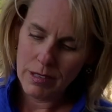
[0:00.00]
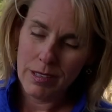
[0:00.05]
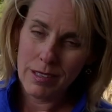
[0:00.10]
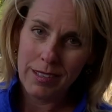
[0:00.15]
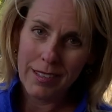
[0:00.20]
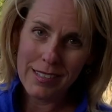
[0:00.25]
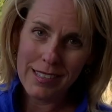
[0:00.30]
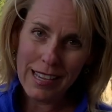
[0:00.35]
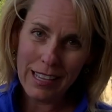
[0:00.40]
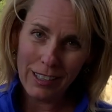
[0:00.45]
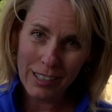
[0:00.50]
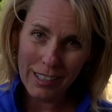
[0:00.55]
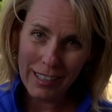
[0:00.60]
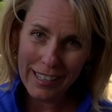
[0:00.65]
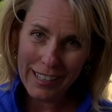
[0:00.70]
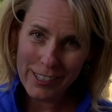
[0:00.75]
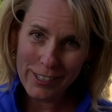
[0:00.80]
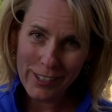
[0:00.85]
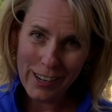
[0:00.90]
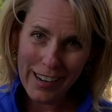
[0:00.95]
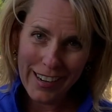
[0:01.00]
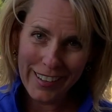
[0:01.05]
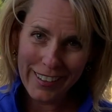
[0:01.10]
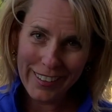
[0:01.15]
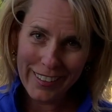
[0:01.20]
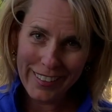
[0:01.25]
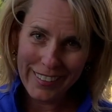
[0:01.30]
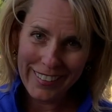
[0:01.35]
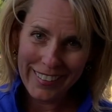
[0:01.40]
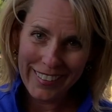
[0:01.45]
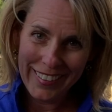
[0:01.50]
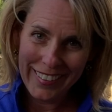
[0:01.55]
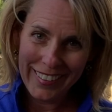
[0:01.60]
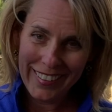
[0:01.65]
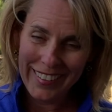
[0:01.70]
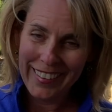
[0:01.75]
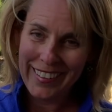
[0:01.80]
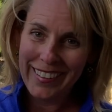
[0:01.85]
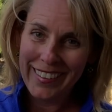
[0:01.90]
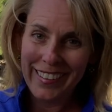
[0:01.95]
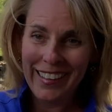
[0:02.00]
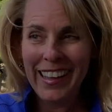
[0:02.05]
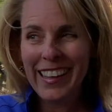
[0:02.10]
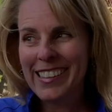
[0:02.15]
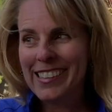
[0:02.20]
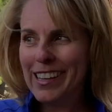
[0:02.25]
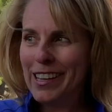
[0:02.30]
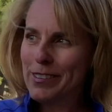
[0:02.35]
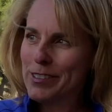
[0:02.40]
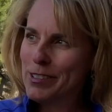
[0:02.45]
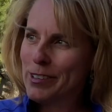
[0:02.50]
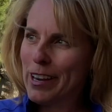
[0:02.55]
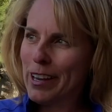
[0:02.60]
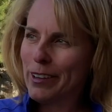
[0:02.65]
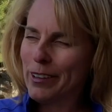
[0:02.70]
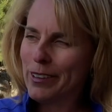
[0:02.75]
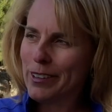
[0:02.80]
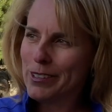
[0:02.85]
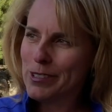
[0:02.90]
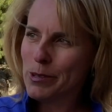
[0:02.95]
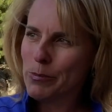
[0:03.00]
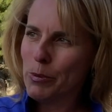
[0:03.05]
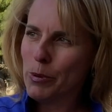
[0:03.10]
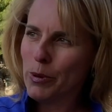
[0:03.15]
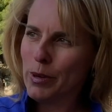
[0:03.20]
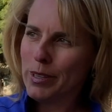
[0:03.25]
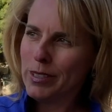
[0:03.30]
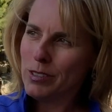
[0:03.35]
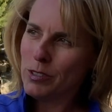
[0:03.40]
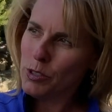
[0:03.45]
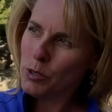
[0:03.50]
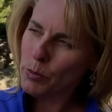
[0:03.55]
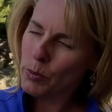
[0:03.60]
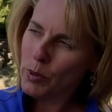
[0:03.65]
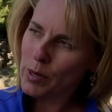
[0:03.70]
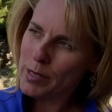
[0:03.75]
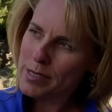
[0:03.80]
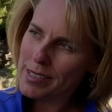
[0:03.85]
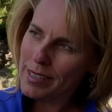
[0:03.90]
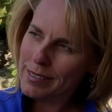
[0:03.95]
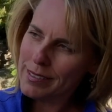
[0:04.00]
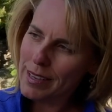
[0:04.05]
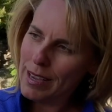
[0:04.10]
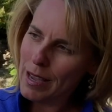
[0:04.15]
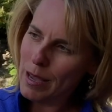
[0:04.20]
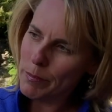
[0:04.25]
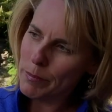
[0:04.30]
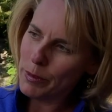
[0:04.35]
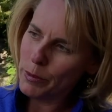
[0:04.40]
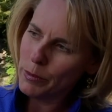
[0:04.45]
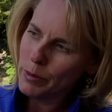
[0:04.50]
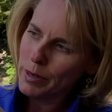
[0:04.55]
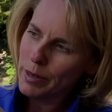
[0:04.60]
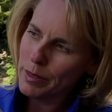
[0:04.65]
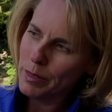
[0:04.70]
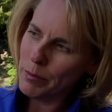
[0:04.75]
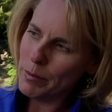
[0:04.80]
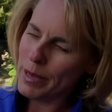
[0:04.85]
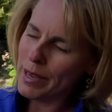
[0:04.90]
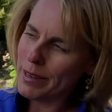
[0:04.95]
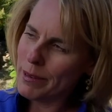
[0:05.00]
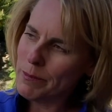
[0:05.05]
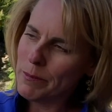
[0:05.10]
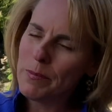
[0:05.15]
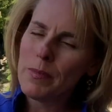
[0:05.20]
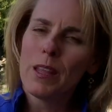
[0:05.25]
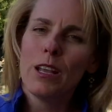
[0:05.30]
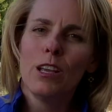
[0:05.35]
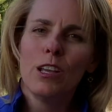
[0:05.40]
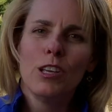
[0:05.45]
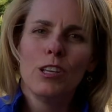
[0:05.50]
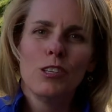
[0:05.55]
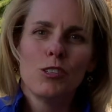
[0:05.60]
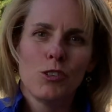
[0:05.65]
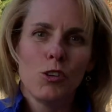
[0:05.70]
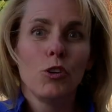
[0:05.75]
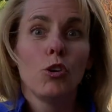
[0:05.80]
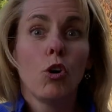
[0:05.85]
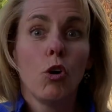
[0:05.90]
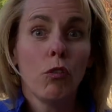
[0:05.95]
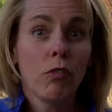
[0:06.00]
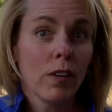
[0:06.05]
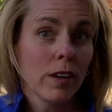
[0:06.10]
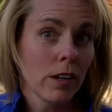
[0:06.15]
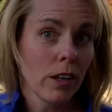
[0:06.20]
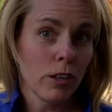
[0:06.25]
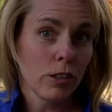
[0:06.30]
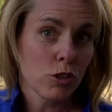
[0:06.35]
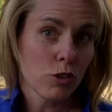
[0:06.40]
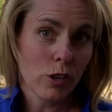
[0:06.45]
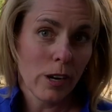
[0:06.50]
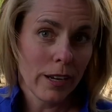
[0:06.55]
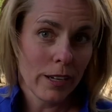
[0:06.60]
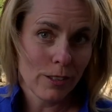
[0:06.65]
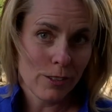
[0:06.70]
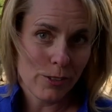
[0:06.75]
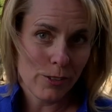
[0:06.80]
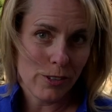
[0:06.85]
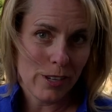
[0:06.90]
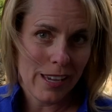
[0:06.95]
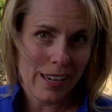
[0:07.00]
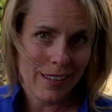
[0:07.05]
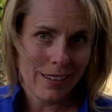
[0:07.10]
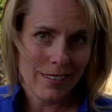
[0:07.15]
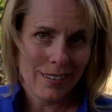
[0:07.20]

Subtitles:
Does that look like a triangle? That's kind of a triangle. There's a point, 2 points on top and 1 on the bottom. So go find all the triangles you can.